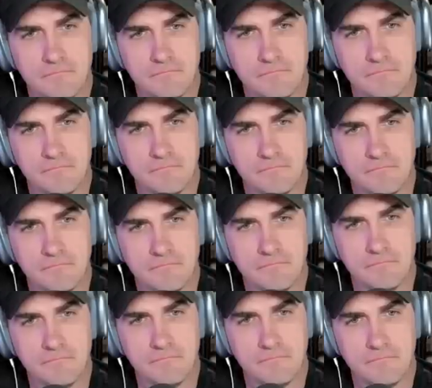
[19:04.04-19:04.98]

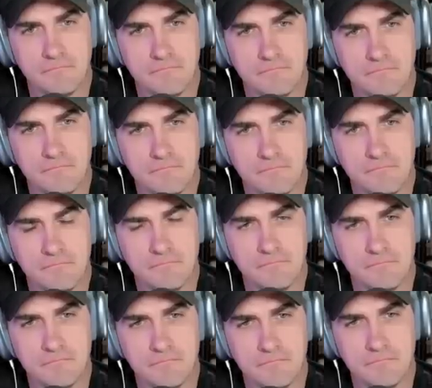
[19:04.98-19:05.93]

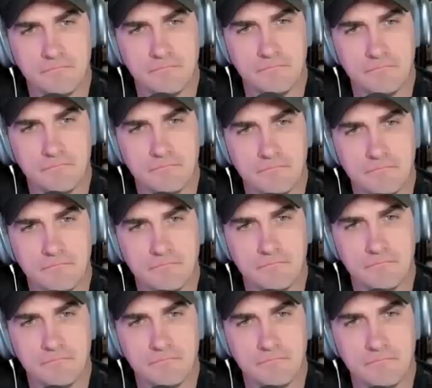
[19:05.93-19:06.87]

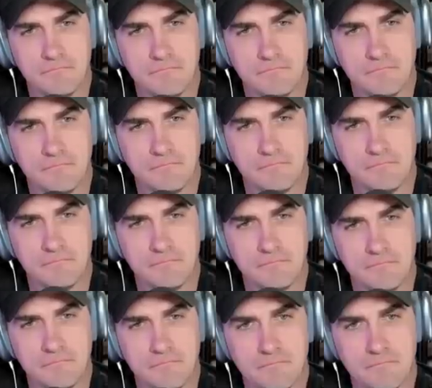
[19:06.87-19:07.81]

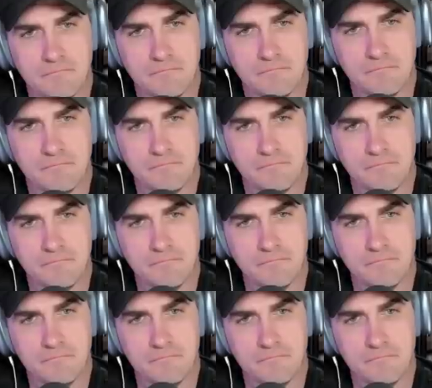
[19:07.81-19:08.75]

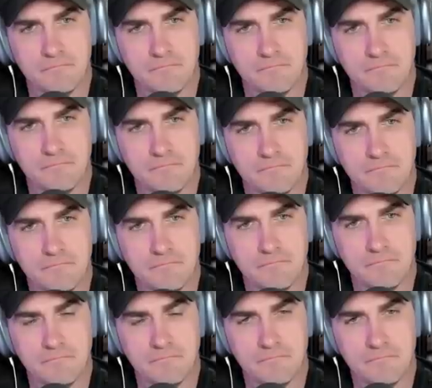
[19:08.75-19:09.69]

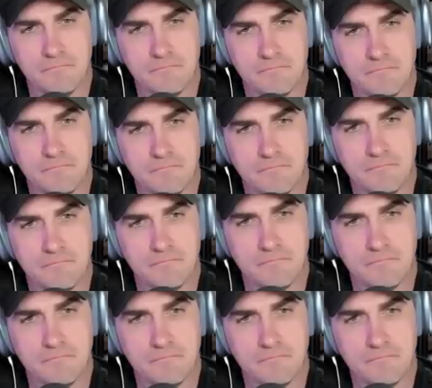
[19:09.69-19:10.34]
This person isn't speaking.